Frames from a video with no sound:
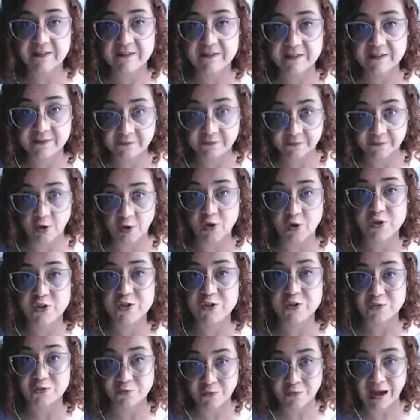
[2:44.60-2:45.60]
this
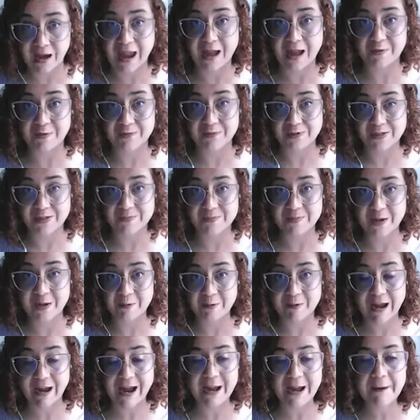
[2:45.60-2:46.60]
first round,
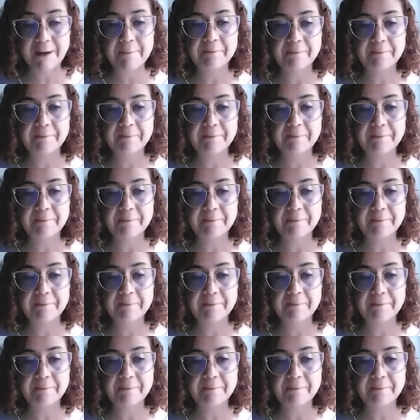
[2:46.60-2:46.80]
okay?